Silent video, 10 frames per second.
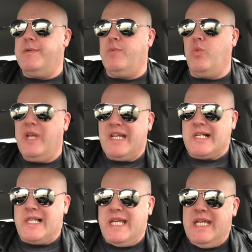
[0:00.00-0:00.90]

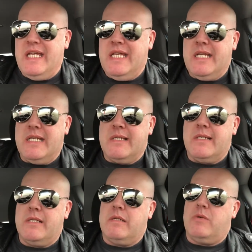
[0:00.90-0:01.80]
weekly
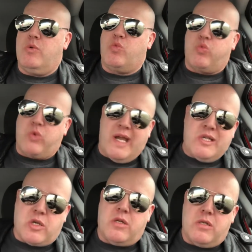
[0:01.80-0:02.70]

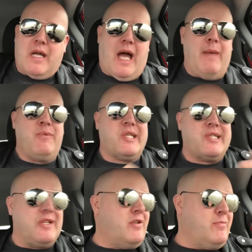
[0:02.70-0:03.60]
rental, I'm
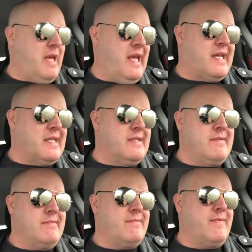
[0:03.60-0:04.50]
still making,